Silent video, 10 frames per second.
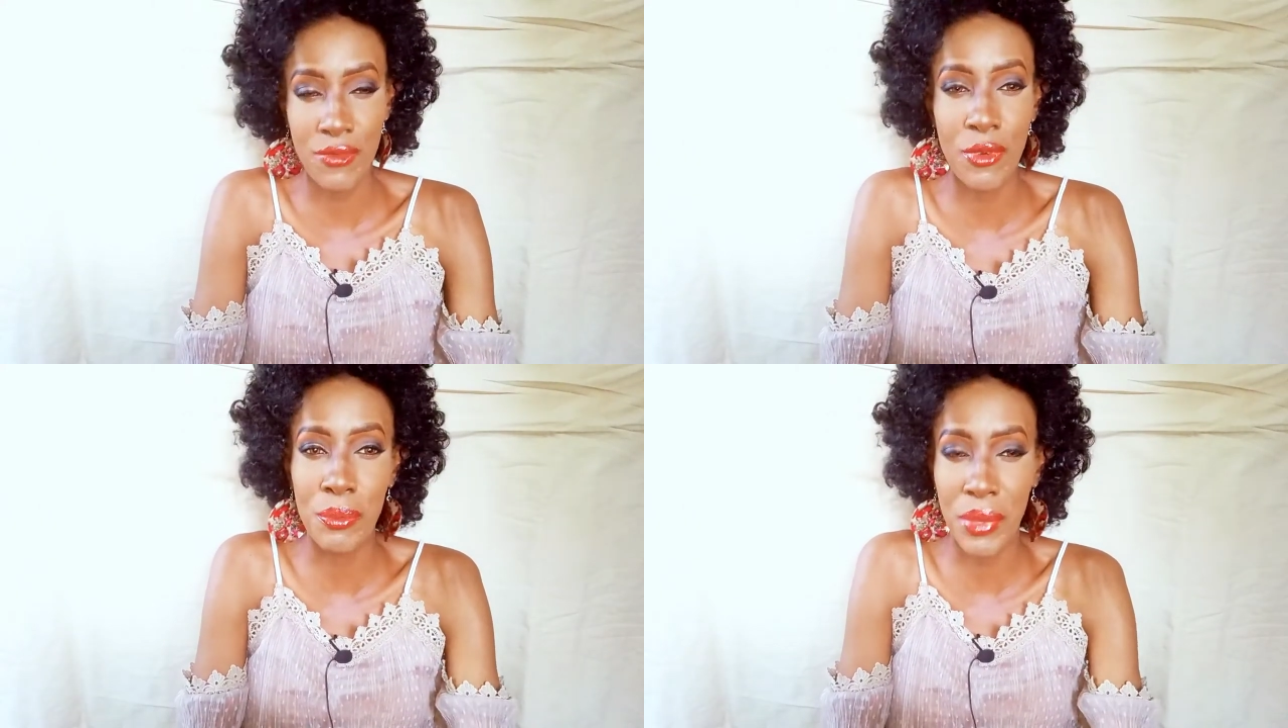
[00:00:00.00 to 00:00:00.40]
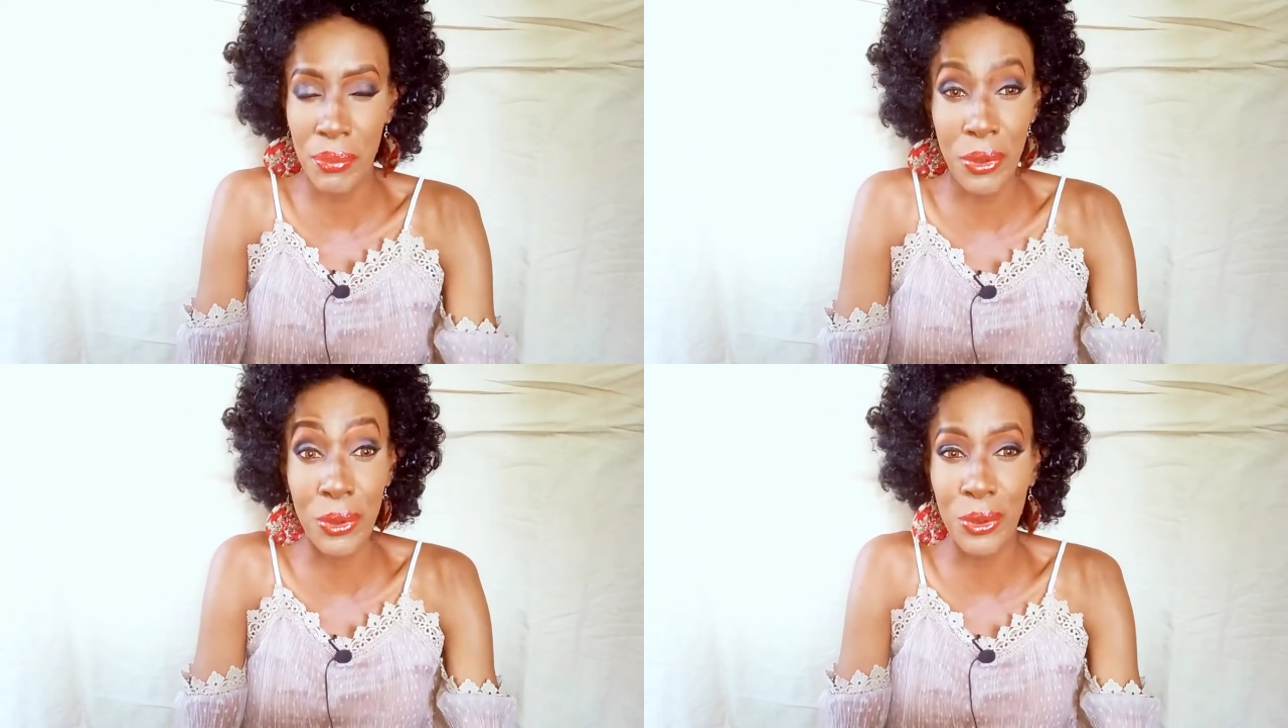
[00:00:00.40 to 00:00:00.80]
from
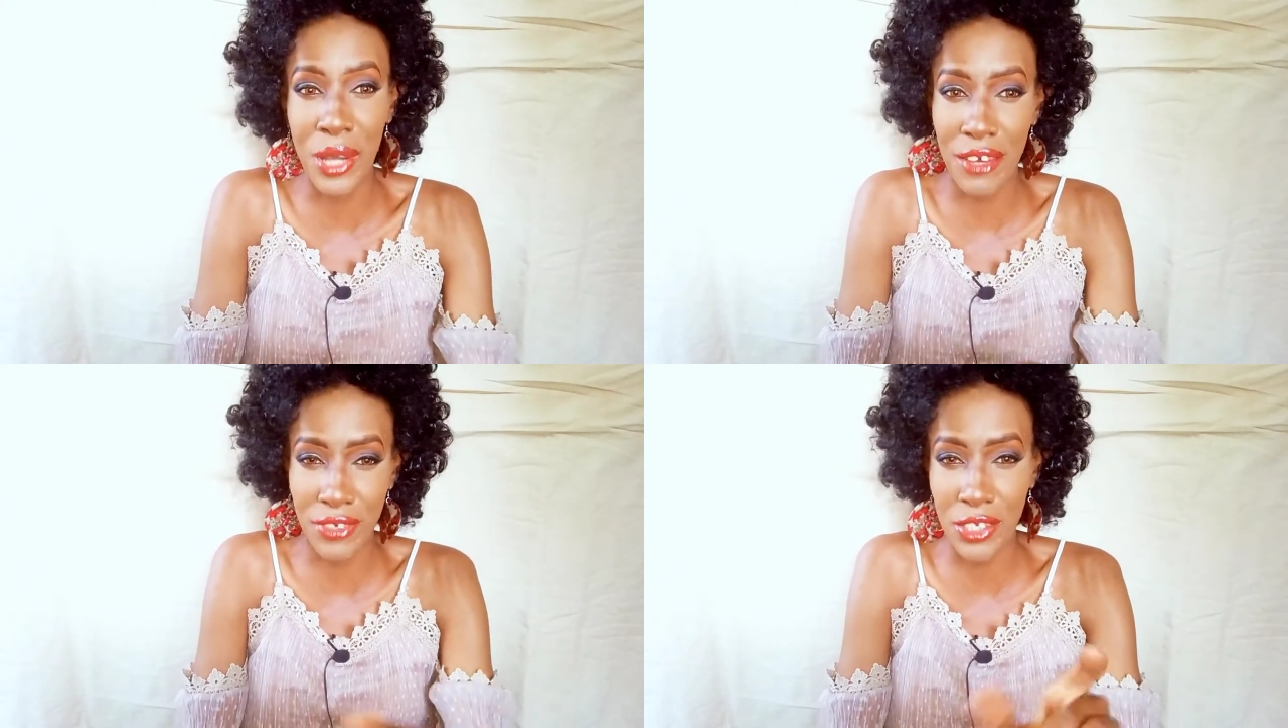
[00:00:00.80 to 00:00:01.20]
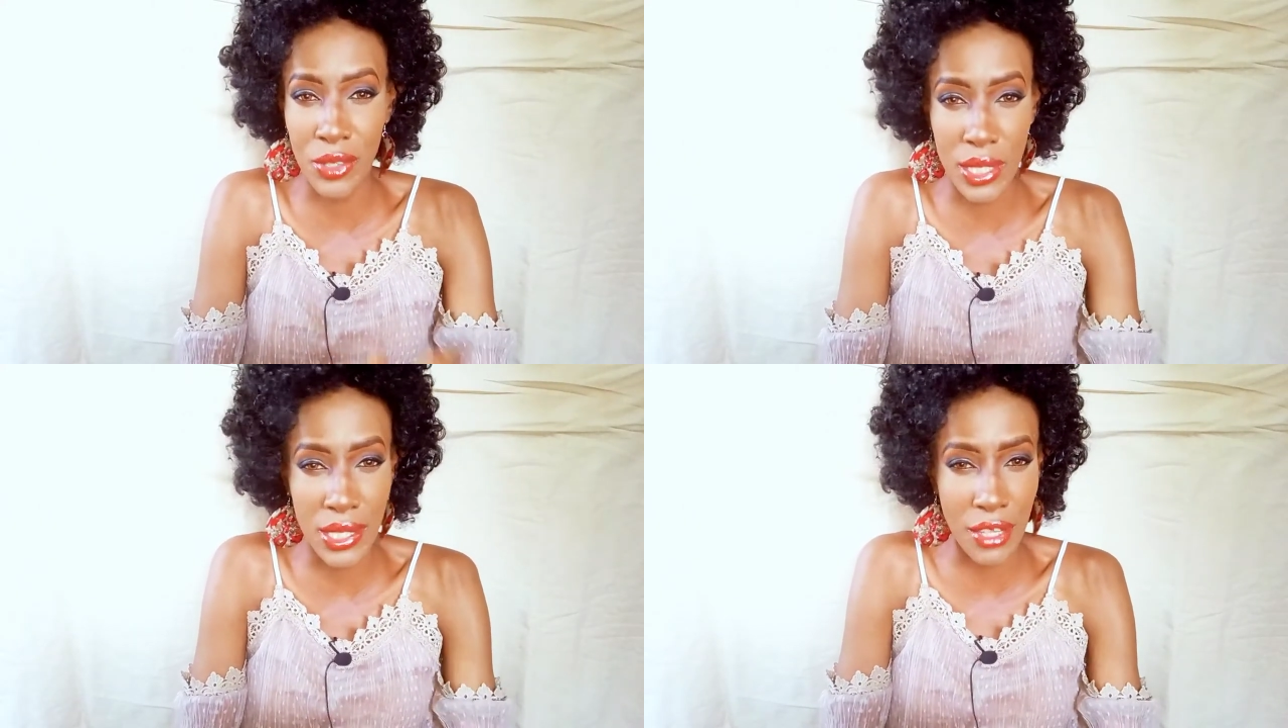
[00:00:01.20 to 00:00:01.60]
people who have
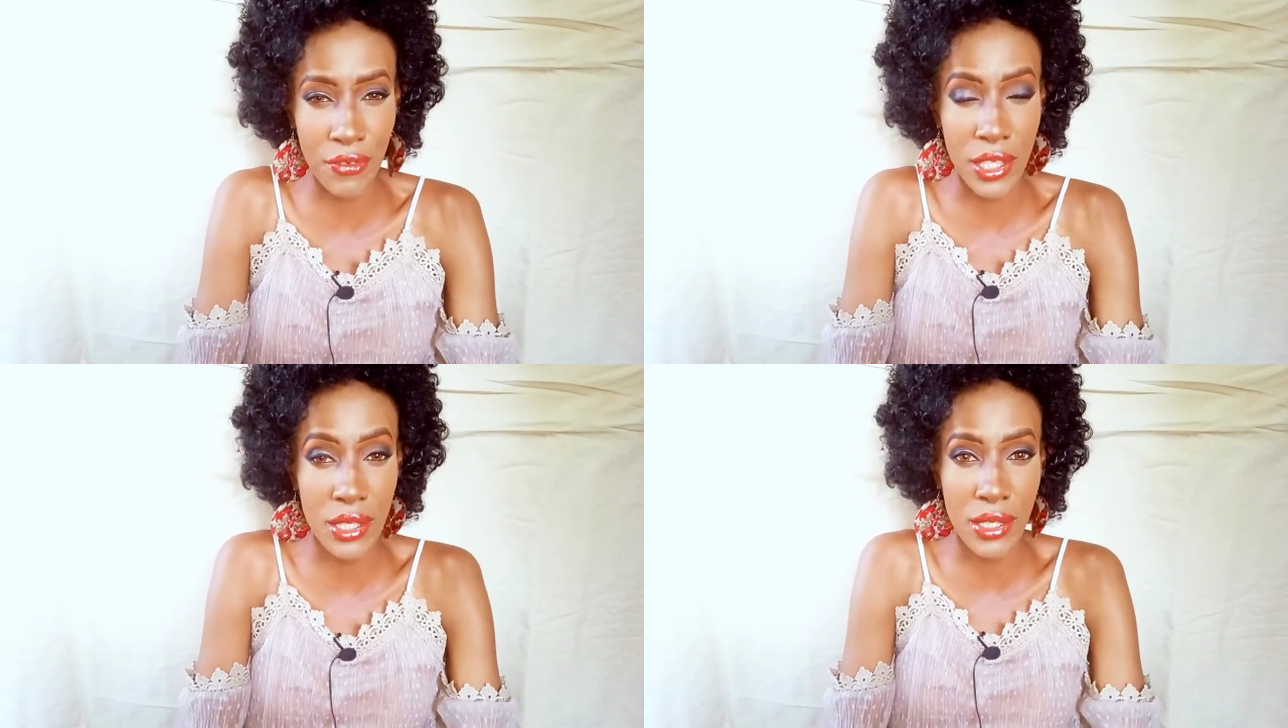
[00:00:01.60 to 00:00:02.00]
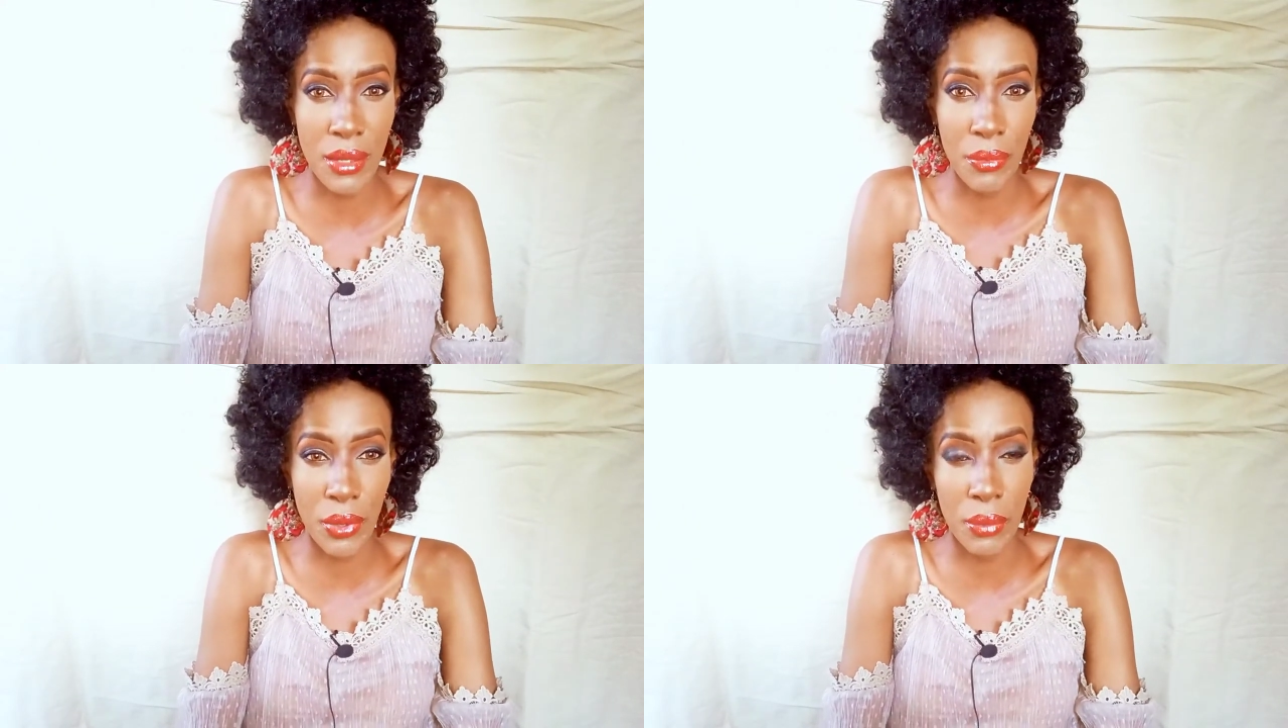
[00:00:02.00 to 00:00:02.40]
actually suffered the
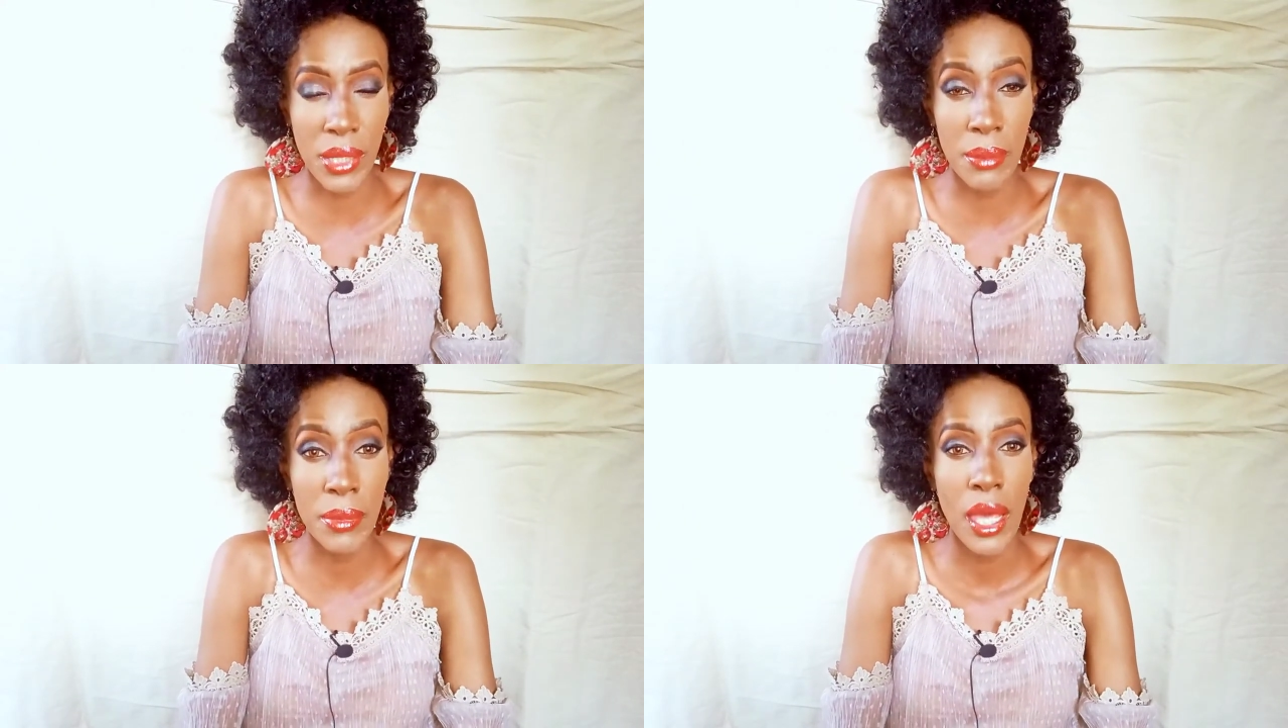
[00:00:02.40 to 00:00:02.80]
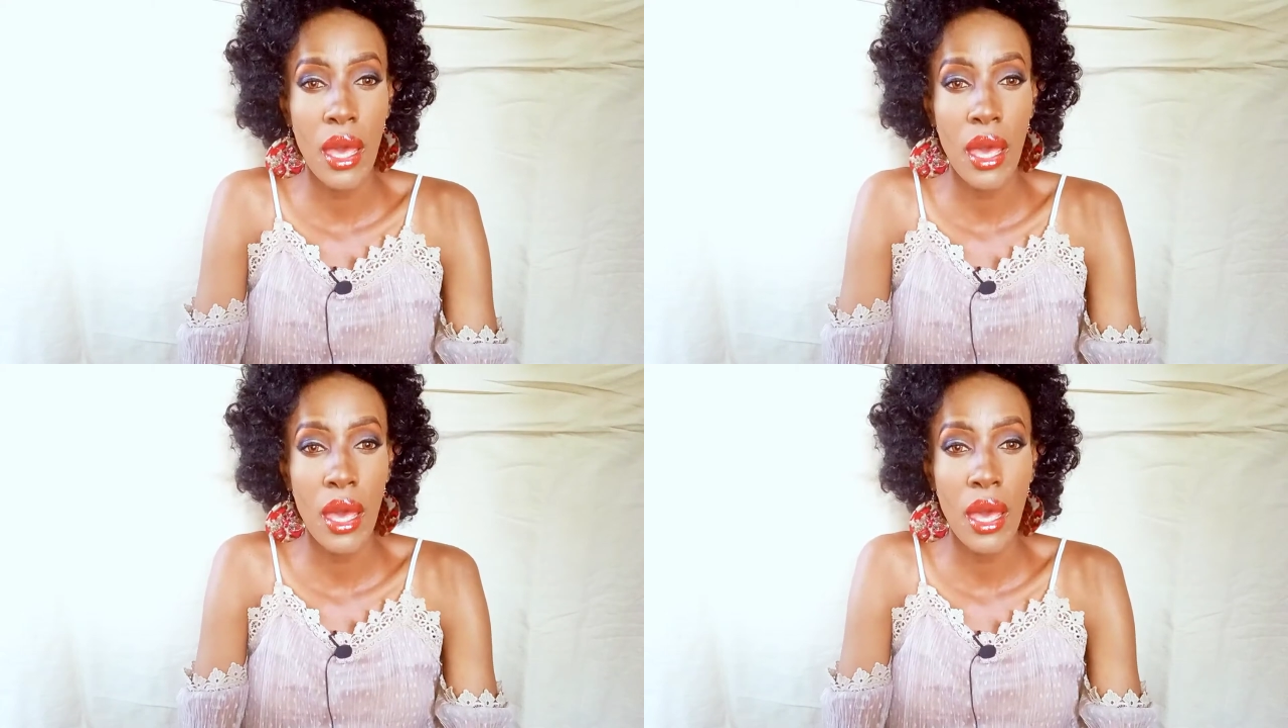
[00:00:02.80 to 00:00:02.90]
same problem,